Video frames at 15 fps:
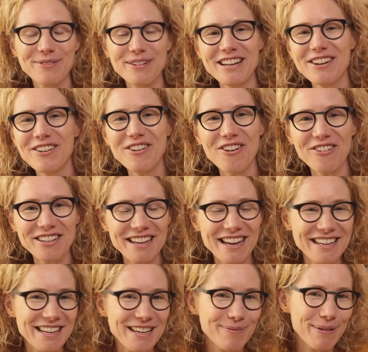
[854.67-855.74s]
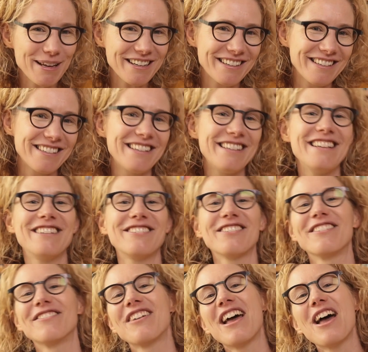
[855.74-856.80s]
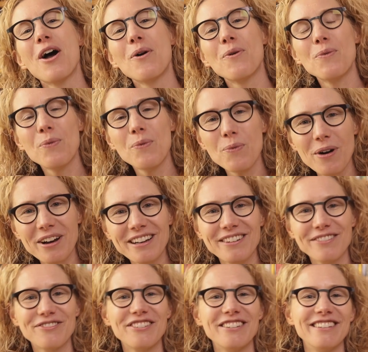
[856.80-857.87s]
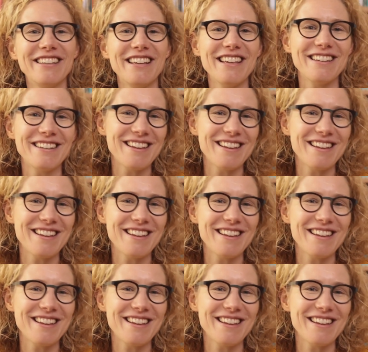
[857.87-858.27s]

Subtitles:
We're not taking pictures in these sort of wonderful,